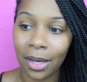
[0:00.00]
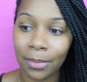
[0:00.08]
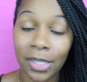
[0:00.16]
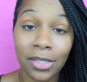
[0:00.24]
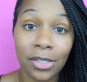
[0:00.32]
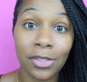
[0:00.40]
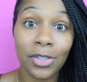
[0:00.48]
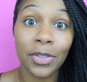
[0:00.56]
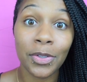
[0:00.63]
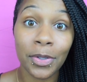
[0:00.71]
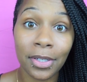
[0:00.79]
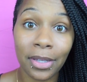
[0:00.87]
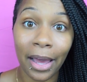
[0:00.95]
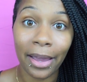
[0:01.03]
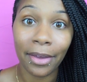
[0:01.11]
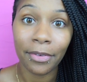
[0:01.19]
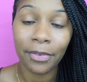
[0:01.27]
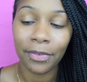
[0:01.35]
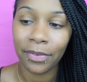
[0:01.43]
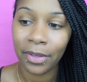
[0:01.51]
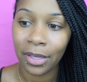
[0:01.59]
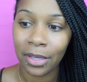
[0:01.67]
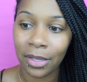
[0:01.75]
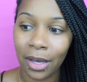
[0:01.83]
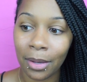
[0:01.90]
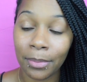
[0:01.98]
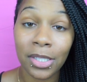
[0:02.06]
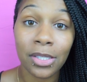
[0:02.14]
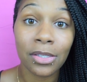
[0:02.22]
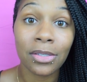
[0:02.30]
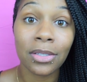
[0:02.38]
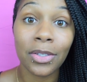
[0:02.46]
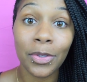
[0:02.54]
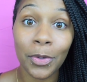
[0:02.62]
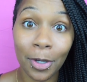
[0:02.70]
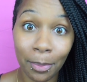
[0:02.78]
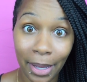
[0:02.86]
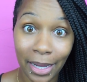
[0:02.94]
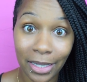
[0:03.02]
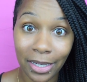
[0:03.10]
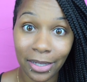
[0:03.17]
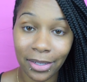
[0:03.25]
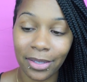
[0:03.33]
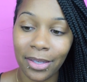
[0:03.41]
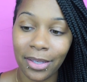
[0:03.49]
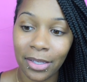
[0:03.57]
This is your life. This is your body.